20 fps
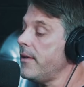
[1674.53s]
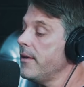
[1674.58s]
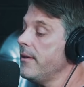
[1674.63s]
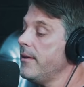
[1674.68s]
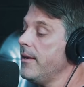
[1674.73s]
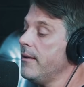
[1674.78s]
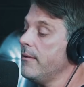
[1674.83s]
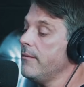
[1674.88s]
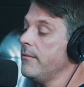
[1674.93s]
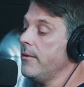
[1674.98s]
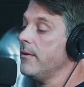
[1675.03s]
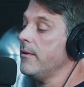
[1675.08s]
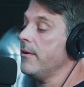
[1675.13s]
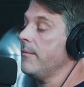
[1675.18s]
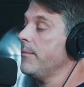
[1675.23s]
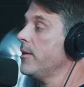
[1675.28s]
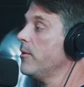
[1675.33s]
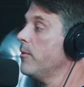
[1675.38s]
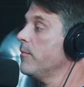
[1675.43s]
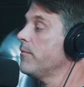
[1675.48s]
yeah no, I
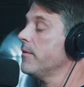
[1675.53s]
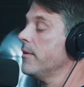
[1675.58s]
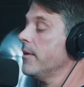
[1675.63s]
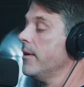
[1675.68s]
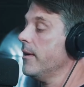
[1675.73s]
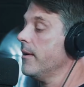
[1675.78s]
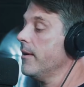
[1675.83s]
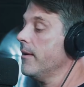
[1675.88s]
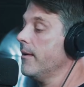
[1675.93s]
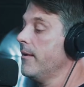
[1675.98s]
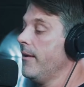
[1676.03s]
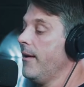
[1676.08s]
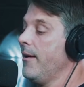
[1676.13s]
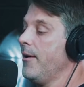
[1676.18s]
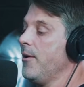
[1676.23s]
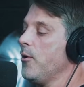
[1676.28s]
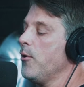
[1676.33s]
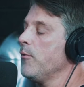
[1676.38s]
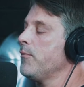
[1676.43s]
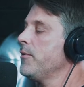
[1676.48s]
mean, hopefully, uh,
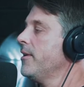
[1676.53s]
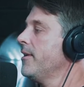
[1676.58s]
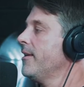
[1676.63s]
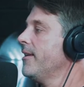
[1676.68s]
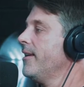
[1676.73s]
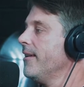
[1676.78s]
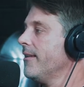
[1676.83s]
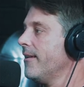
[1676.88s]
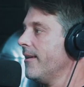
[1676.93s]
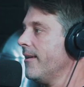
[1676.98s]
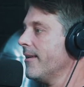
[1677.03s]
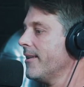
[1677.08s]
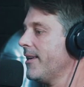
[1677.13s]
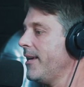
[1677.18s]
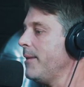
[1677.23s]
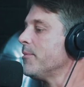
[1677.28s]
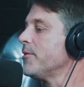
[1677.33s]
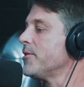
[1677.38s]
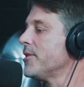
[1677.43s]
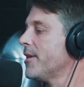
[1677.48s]
hopefully you can uh,
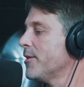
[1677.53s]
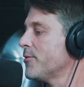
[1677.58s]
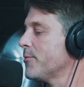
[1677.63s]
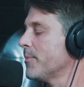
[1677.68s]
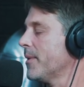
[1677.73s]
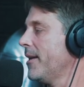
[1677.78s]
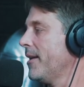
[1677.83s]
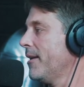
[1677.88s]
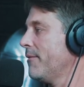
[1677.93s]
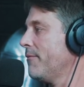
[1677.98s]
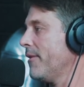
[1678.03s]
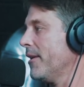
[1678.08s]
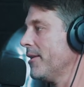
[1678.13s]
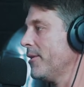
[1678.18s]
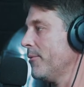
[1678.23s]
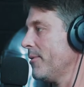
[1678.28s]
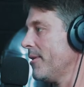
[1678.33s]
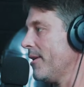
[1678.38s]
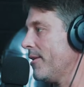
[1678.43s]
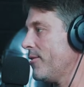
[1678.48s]
keep these kids from getting
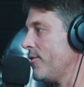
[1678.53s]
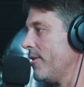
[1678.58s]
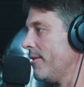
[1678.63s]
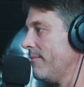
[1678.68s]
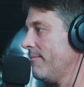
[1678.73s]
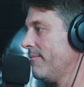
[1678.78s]
infected with that shit.